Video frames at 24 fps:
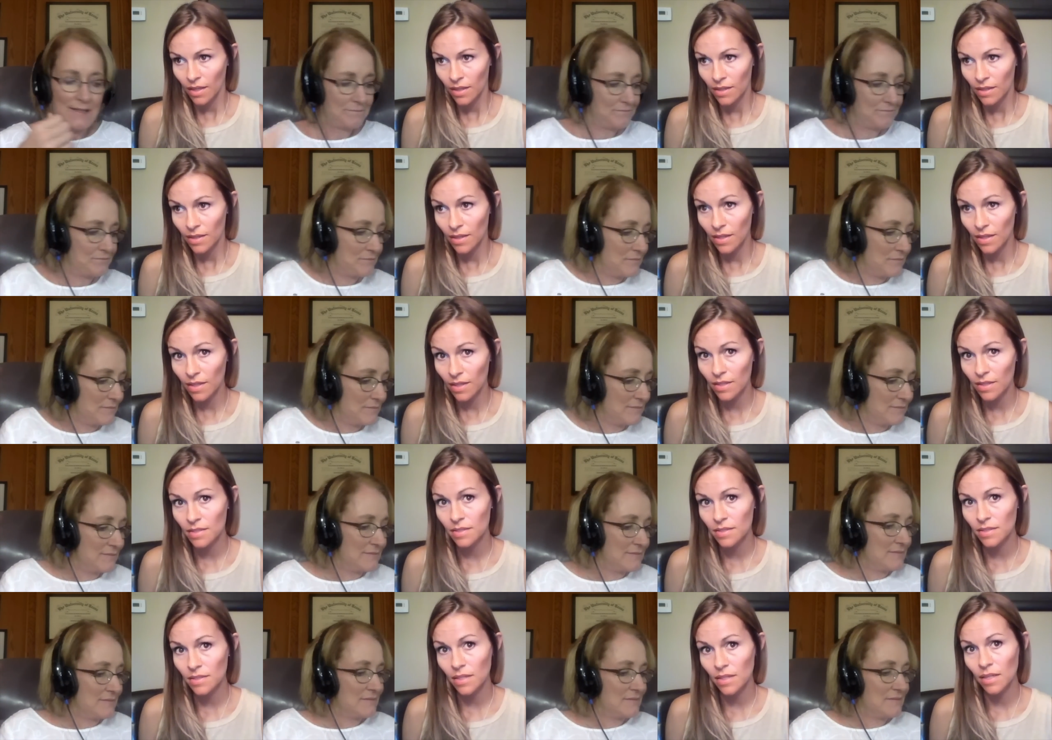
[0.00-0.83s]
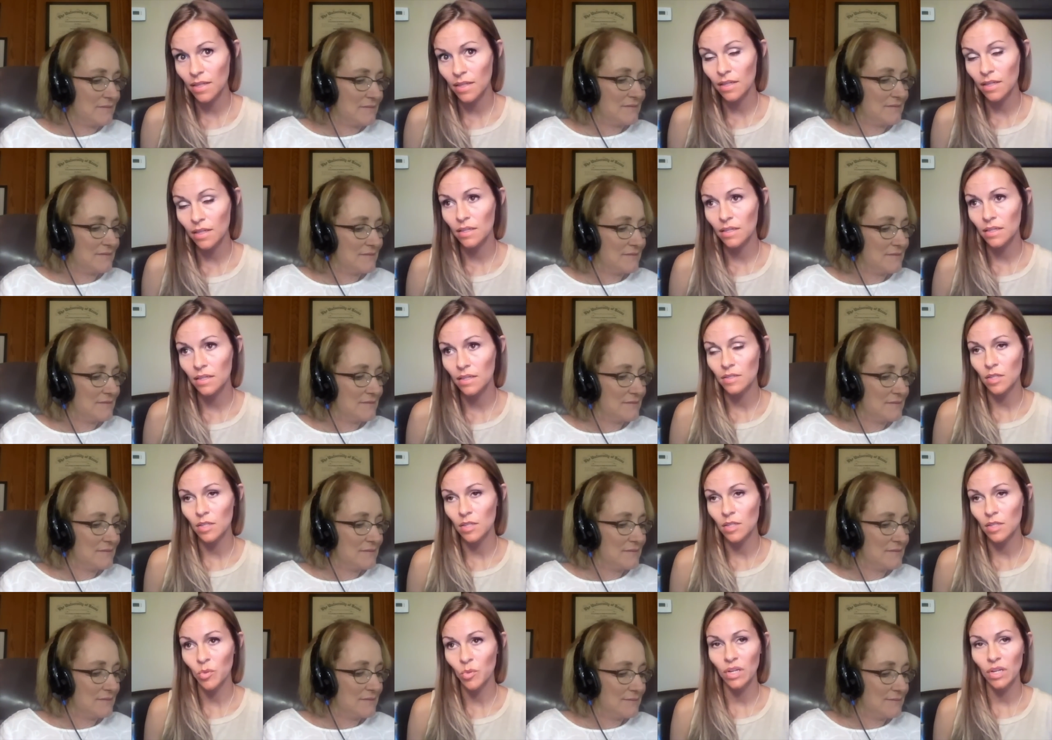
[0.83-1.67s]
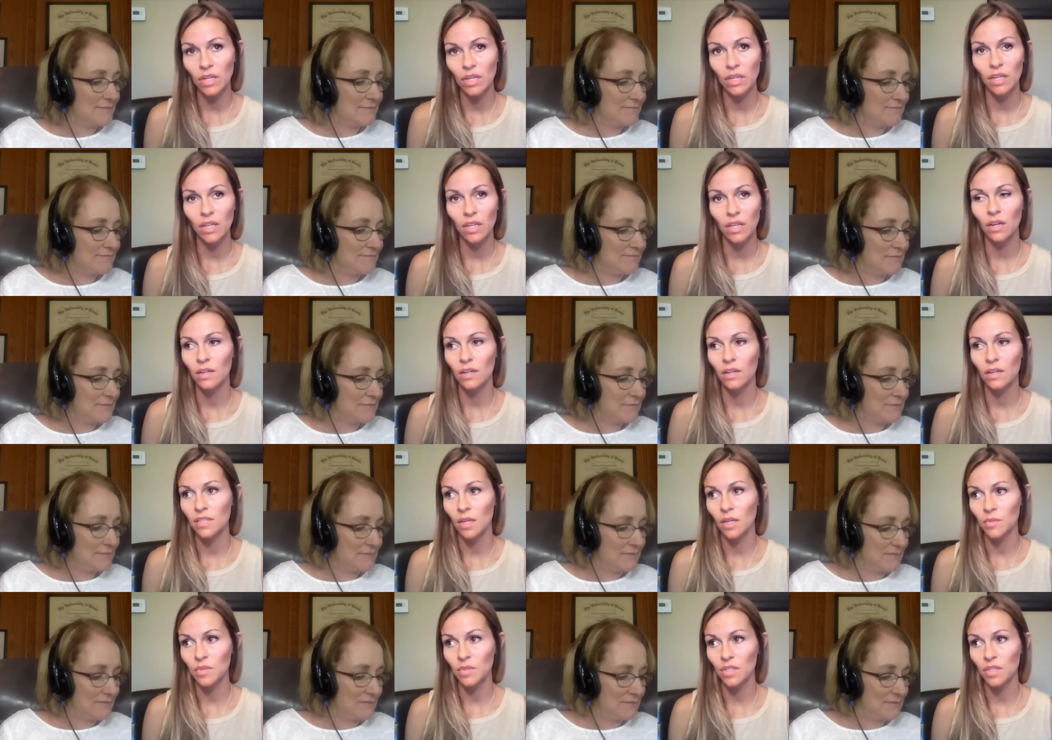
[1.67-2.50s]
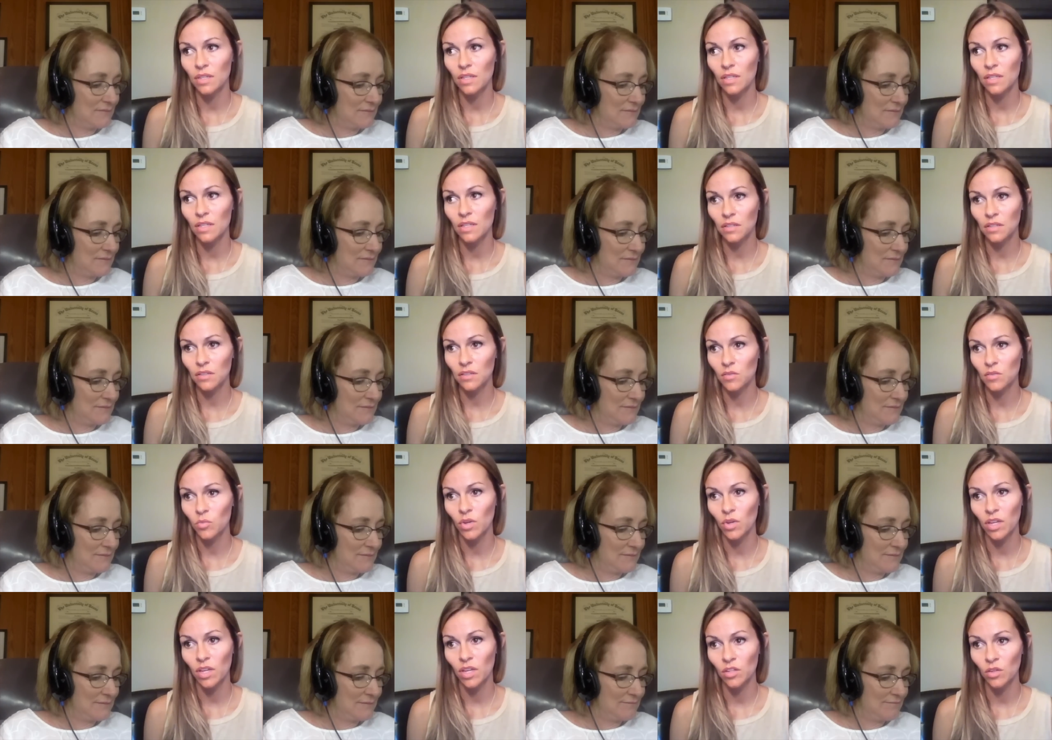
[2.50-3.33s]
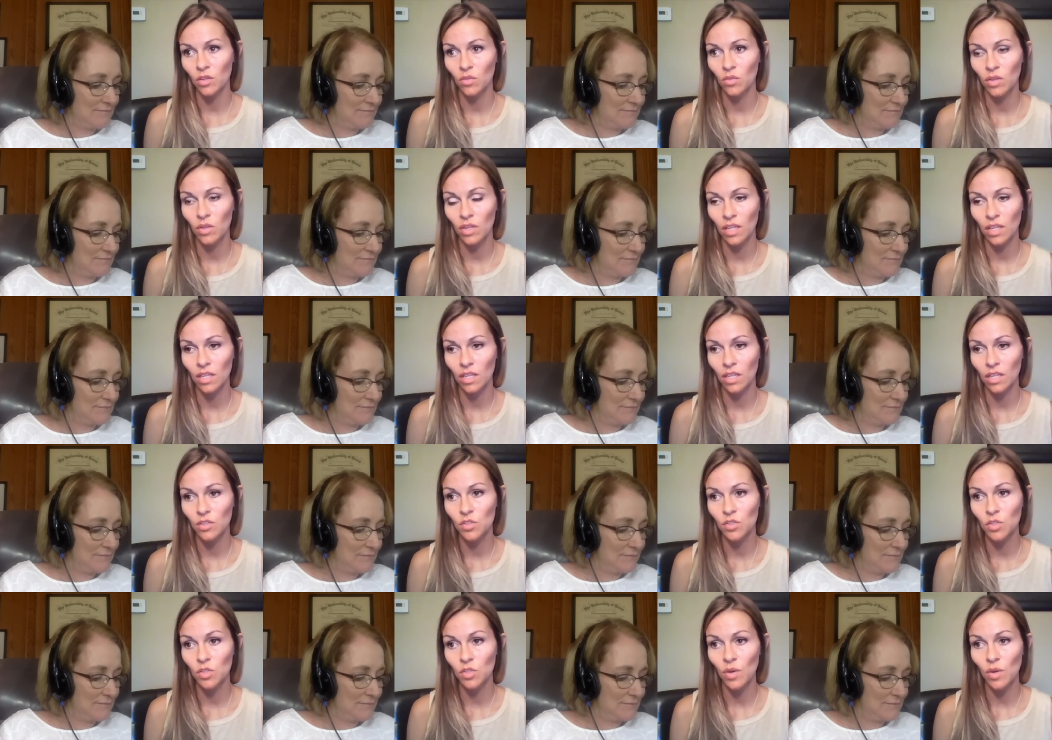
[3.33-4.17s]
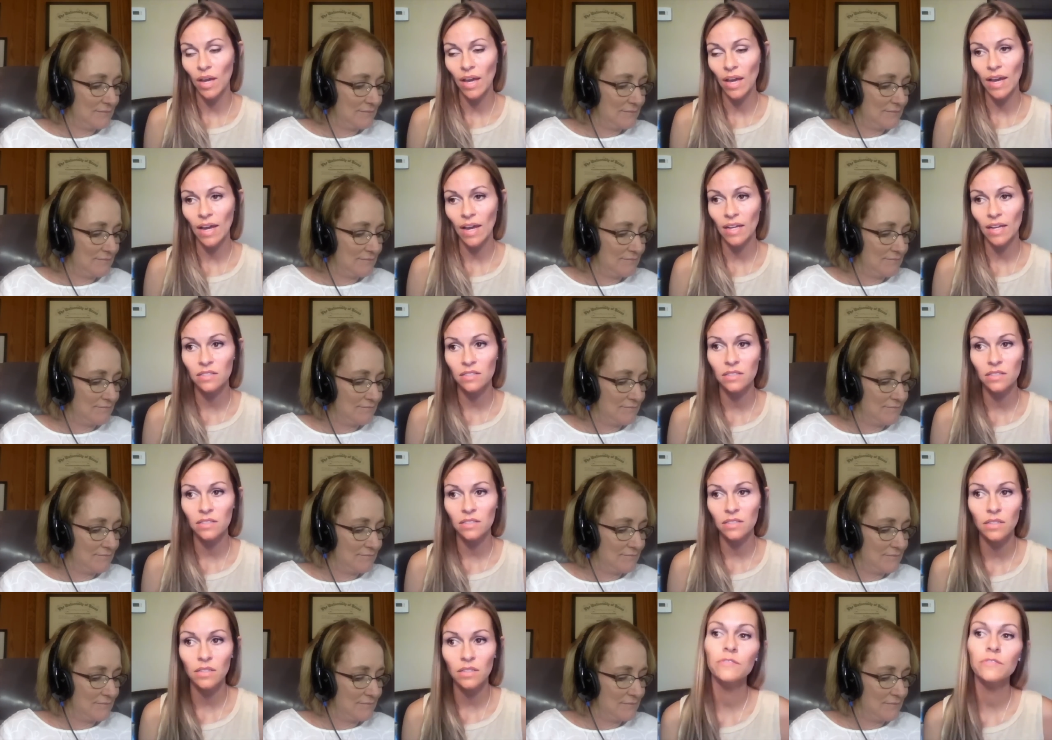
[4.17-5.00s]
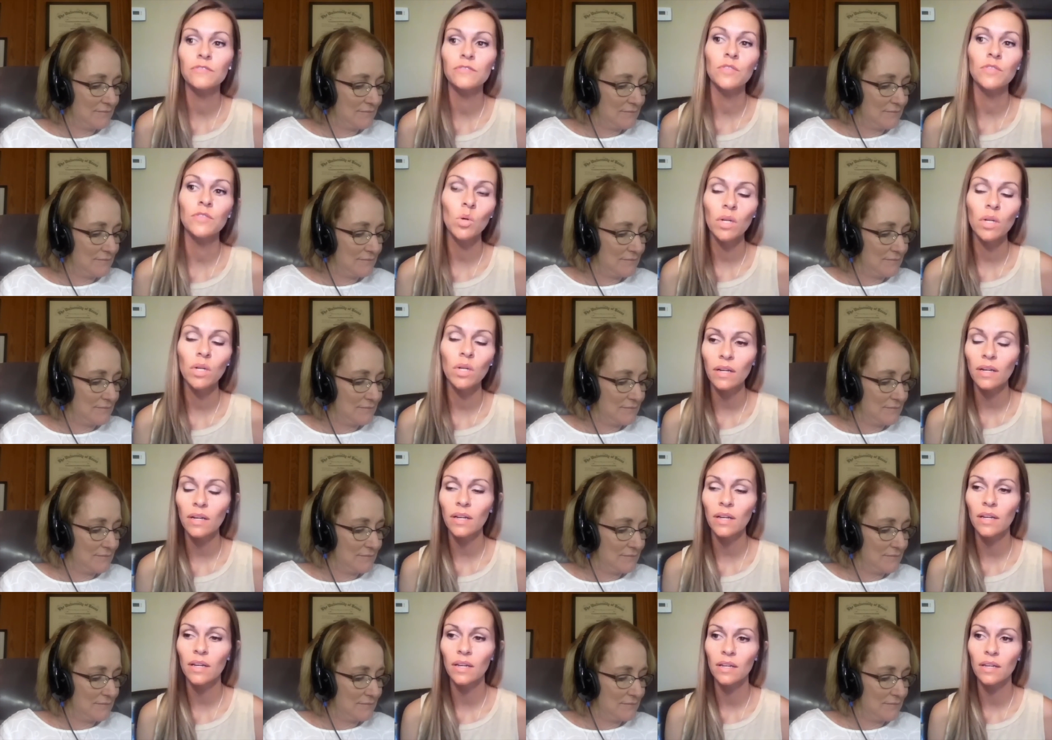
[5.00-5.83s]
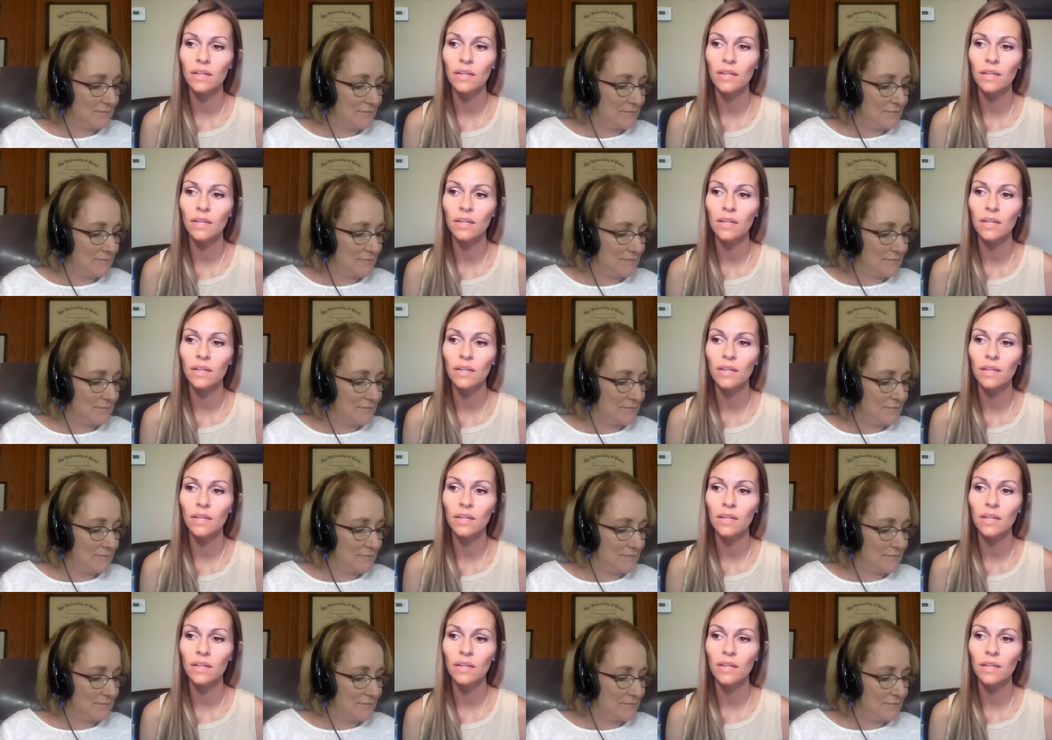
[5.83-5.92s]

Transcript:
Speaker 1: this is a pretty neat concept this is when you need to ask for